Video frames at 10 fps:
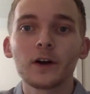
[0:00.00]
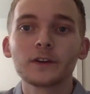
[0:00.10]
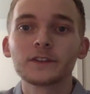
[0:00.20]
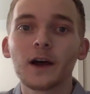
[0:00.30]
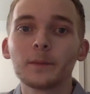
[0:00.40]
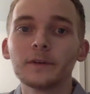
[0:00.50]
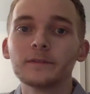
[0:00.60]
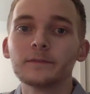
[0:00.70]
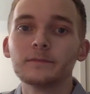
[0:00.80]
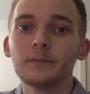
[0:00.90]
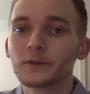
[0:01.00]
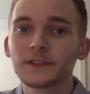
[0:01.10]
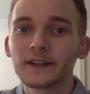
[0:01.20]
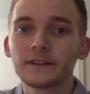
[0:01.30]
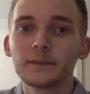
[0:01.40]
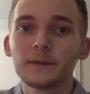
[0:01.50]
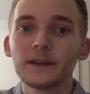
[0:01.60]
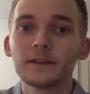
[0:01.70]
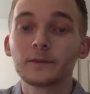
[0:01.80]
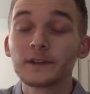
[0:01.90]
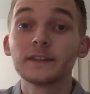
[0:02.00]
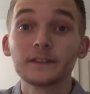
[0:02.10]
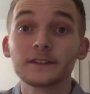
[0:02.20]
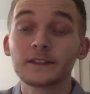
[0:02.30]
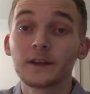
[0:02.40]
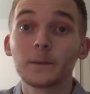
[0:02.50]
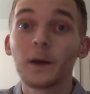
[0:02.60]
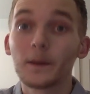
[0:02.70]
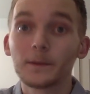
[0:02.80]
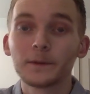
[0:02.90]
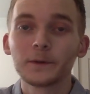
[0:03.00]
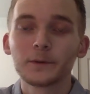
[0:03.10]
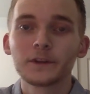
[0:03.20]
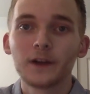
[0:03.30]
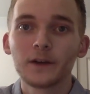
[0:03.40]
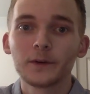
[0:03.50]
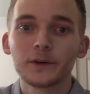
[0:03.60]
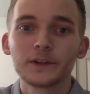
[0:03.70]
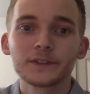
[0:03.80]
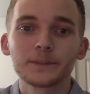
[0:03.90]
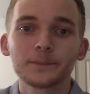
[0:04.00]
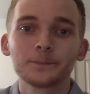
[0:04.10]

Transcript: on top of most likely being ridiculously unpopular with gun owners.